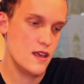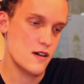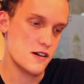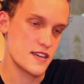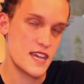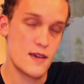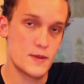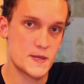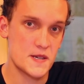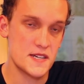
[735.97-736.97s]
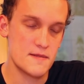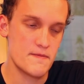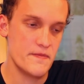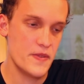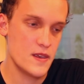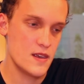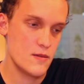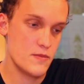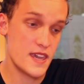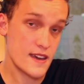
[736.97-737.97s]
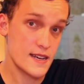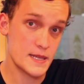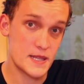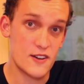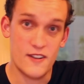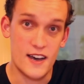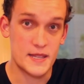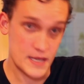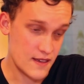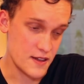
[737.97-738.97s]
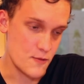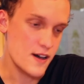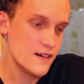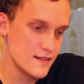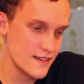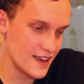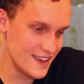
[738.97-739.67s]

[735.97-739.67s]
on Amazon, because they're not selling well.